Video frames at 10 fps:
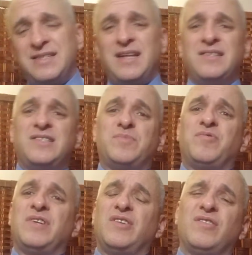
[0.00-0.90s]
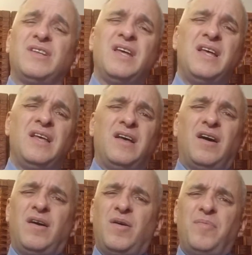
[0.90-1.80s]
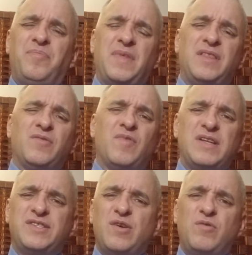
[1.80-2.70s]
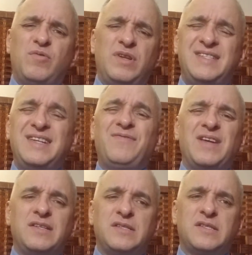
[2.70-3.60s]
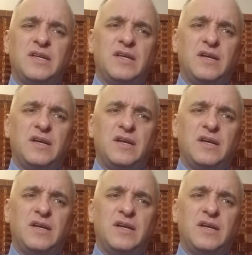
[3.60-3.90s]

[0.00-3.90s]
Dallas is pretty good in the red zone defense.